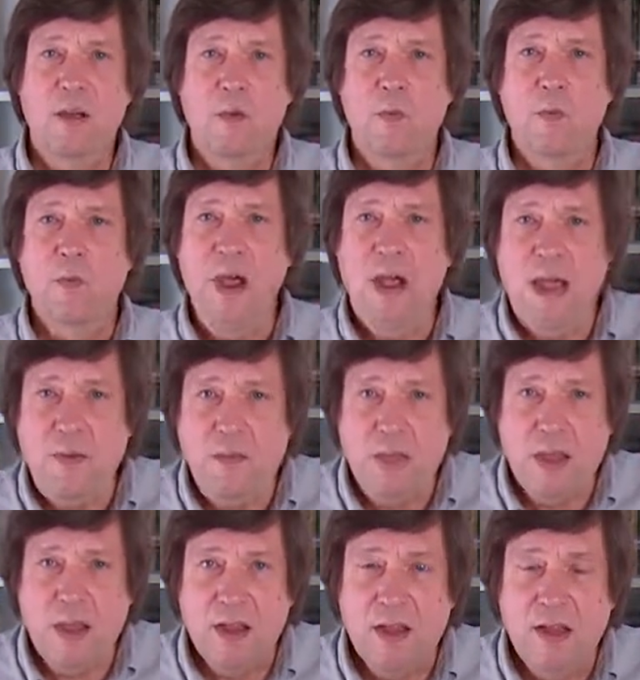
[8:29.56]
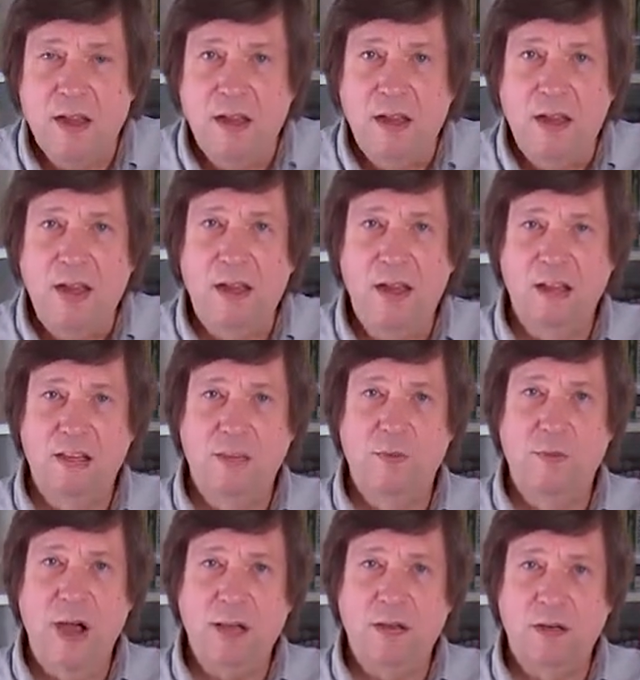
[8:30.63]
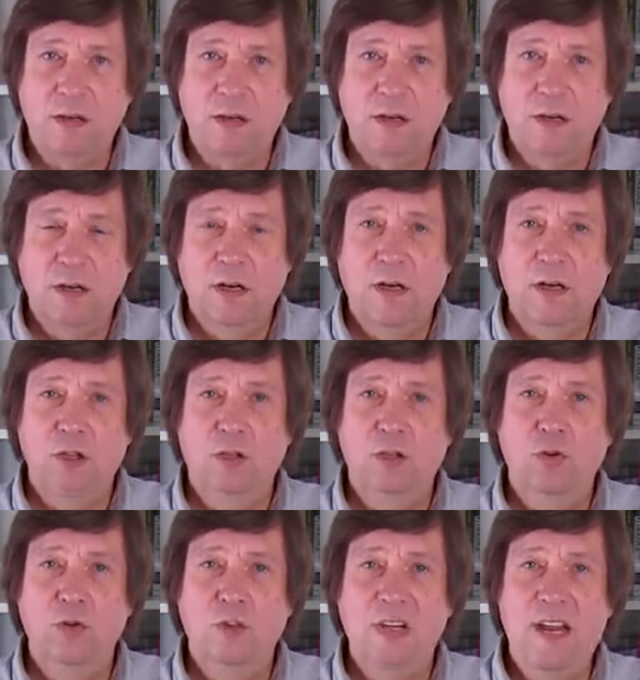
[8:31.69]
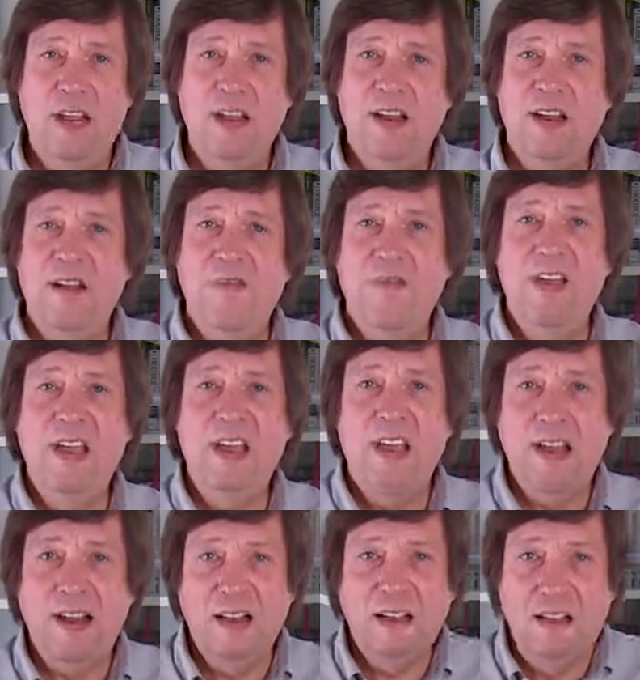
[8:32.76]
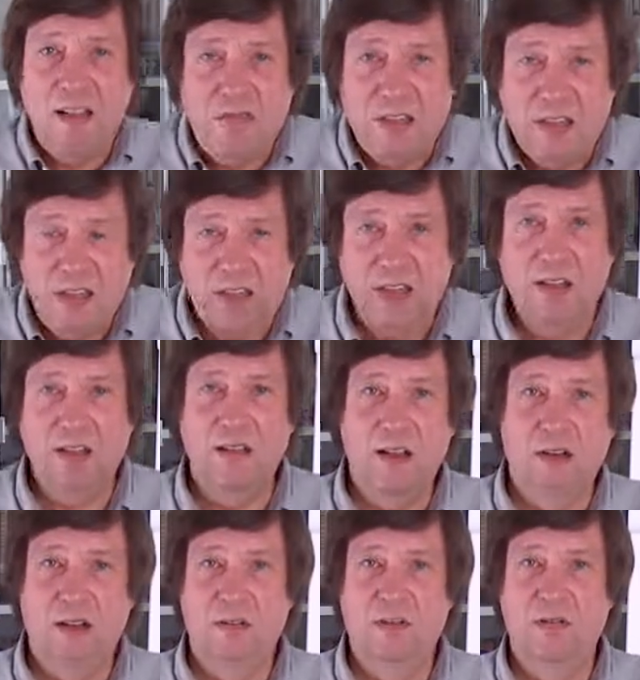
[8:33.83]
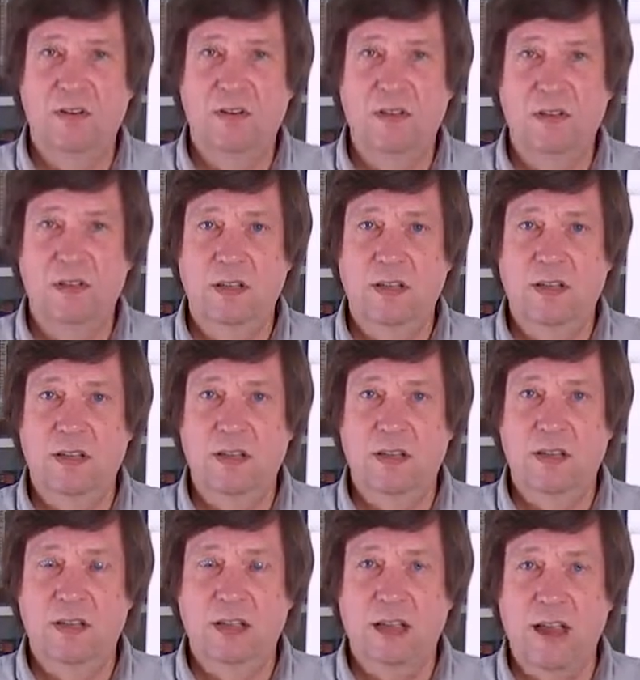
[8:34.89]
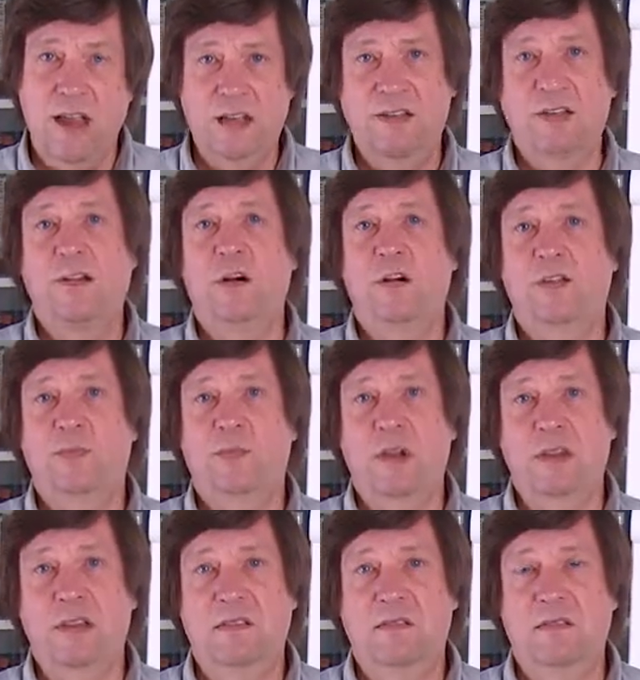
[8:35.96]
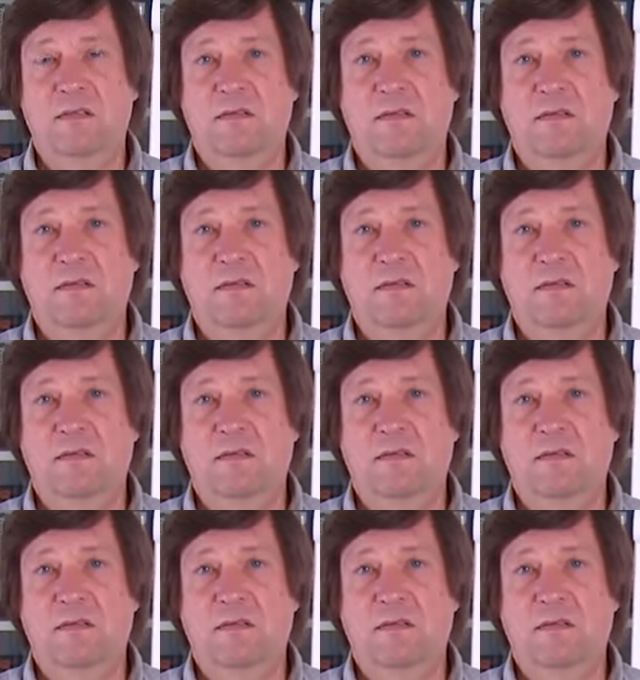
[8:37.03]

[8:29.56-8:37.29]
maybe it's better to take the activity itself as a cost base?